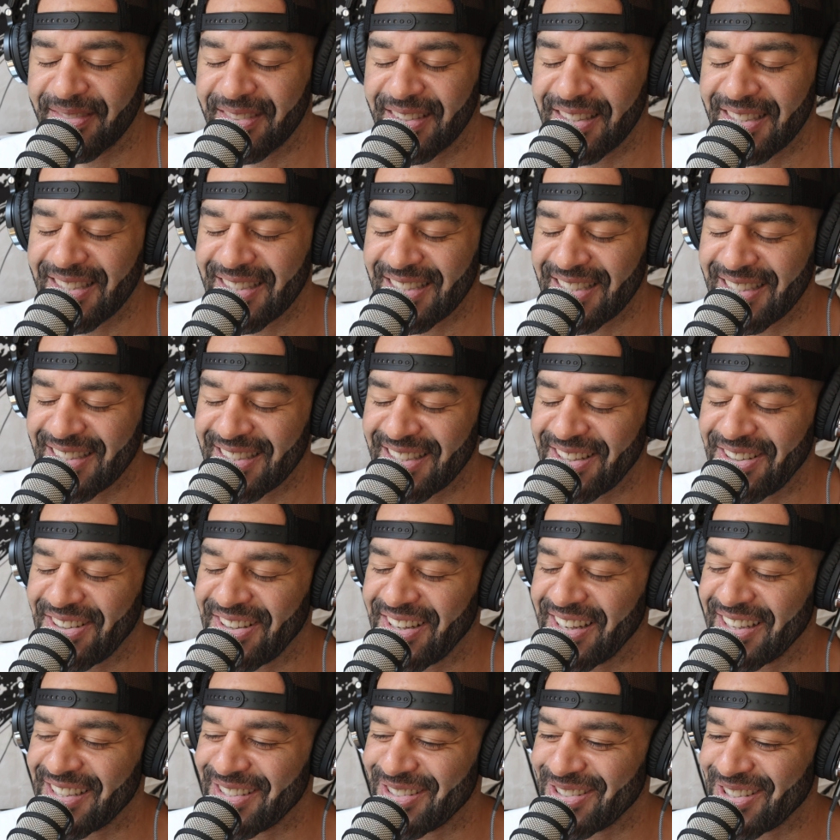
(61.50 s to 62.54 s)
Let's just go
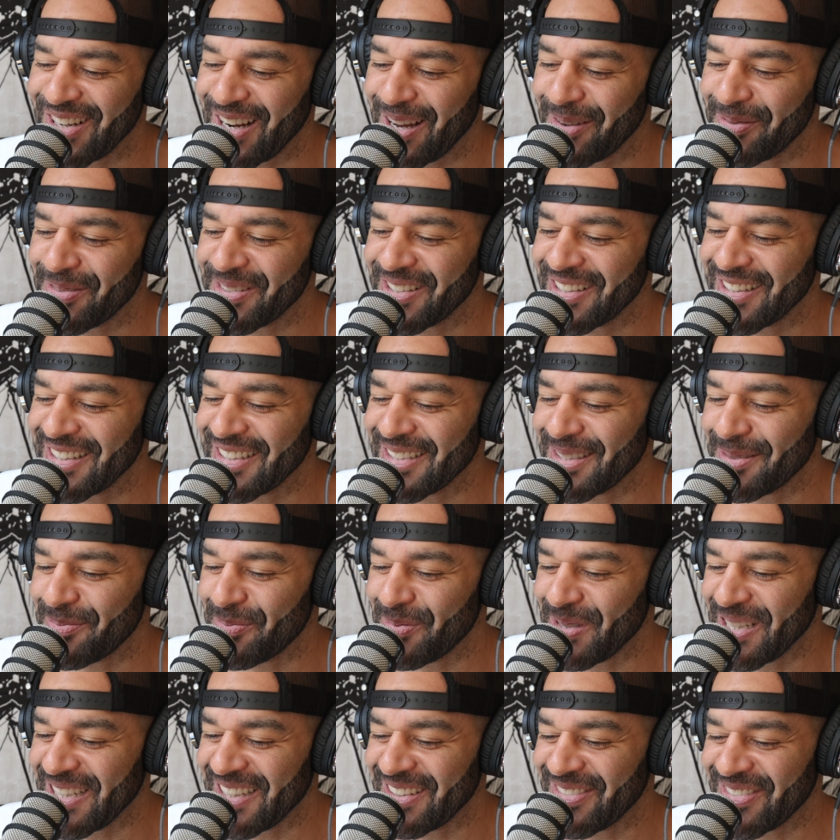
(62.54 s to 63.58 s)
ahead and drop into this
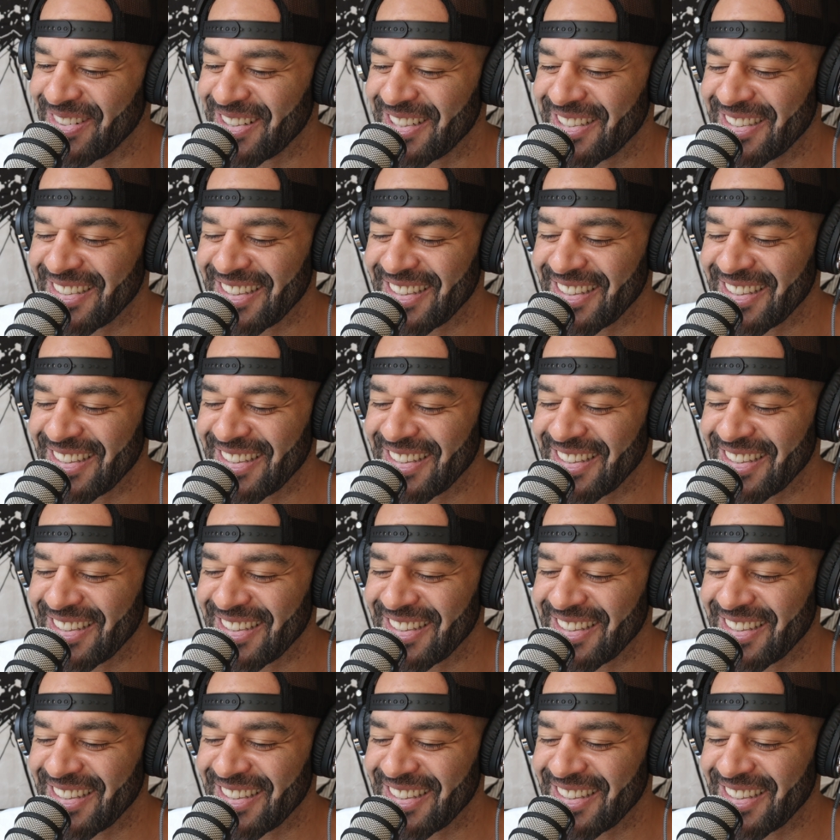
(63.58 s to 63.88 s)
beat for a